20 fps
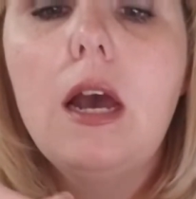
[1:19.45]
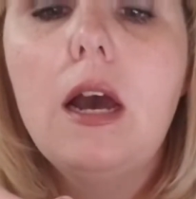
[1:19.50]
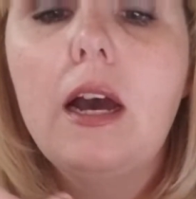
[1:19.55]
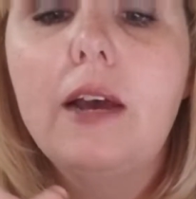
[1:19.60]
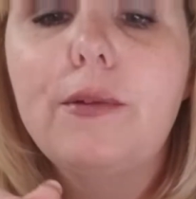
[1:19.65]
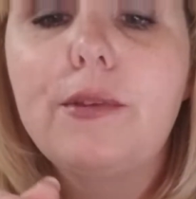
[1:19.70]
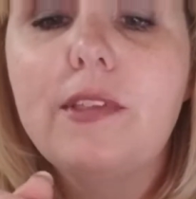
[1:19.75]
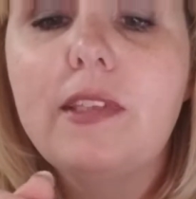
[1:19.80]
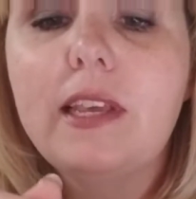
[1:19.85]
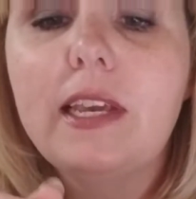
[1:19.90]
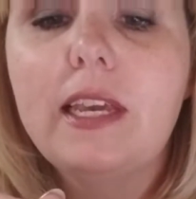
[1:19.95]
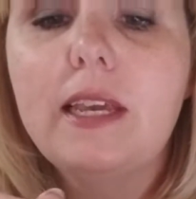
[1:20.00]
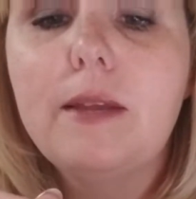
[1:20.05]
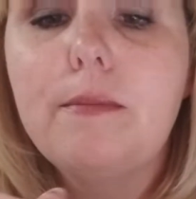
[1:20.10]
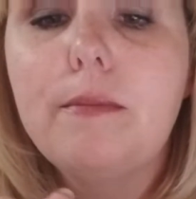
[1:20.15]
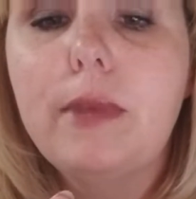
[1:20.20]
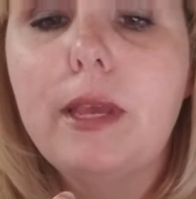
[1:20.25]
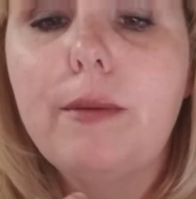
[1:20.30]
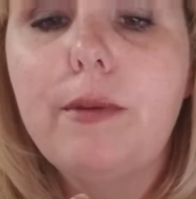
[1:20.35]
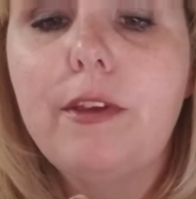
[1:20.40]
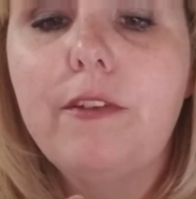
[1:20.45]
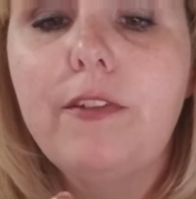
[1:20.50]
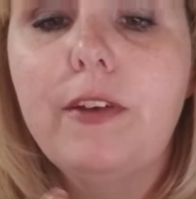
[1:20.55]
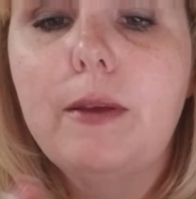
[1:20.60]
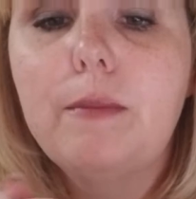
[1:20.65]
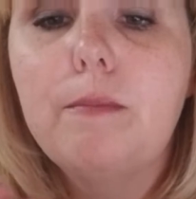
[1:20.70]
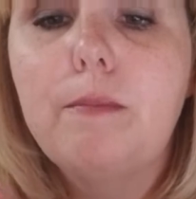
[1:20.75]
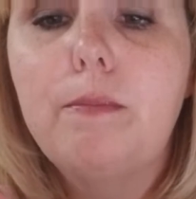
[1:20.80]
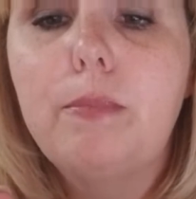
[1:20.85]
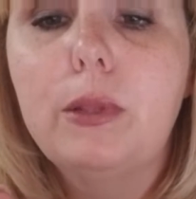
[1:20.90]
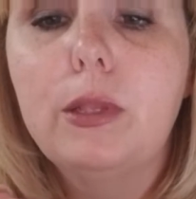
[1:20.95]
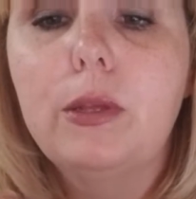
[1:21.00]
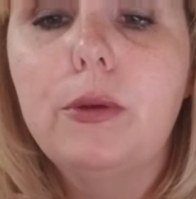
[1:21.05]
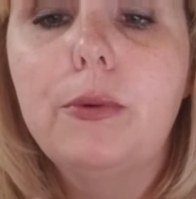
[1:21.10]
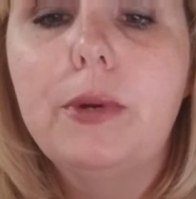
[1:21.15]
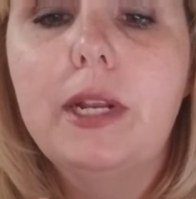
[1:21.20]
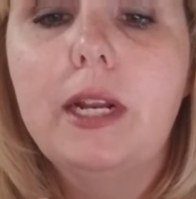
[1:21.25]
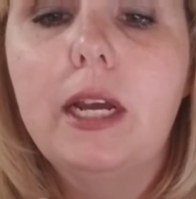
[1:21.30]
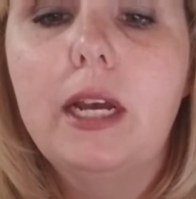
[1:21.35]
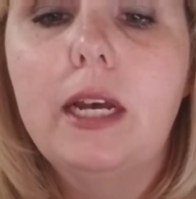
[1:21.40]
I was thinking maybe if I
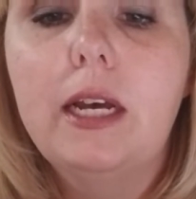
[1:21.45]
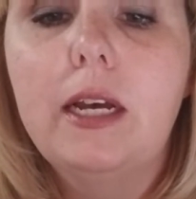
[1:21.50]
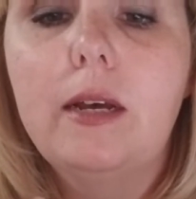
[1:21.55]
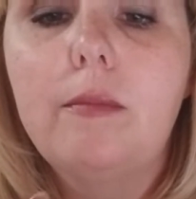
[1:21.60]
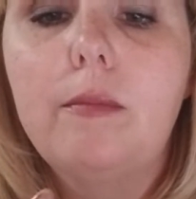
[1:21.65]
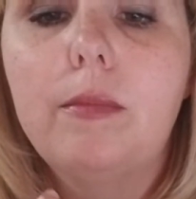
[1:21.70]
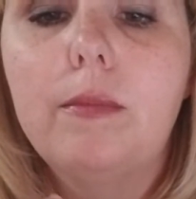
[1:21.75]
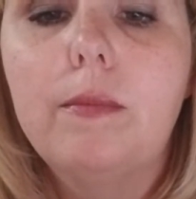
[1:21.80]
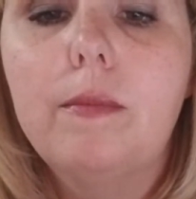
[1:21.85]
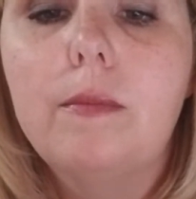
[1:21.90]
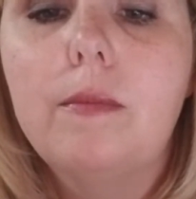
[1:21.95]
blew it up,